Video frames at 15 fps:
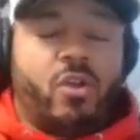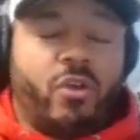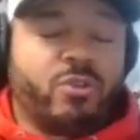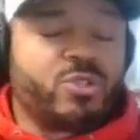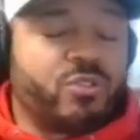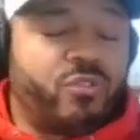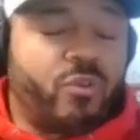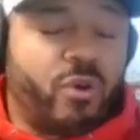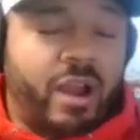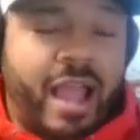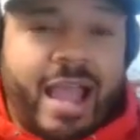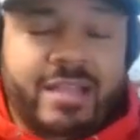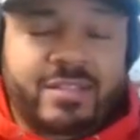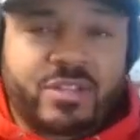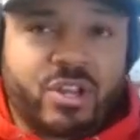those are the four
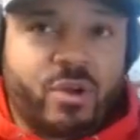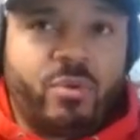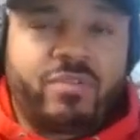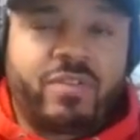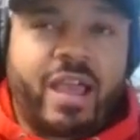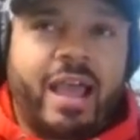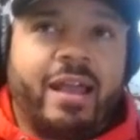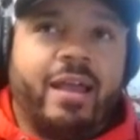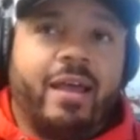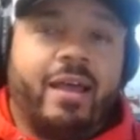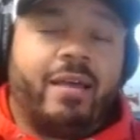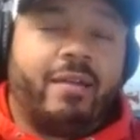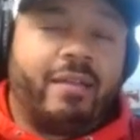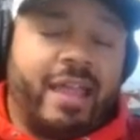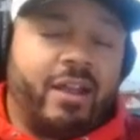guys, we've kind
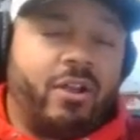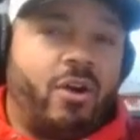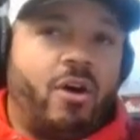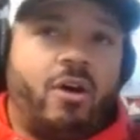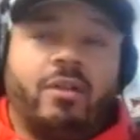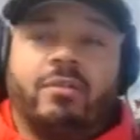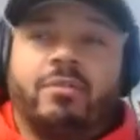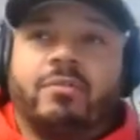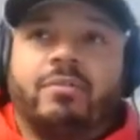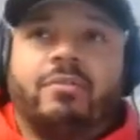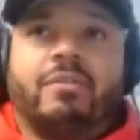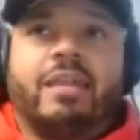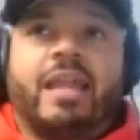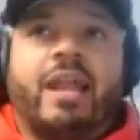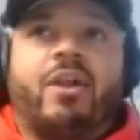of hit on,
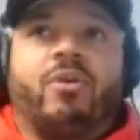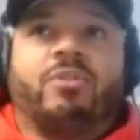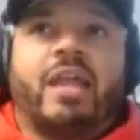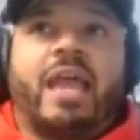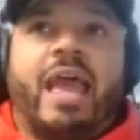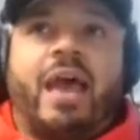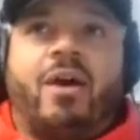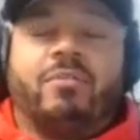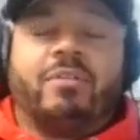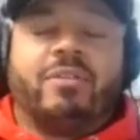narrowed down.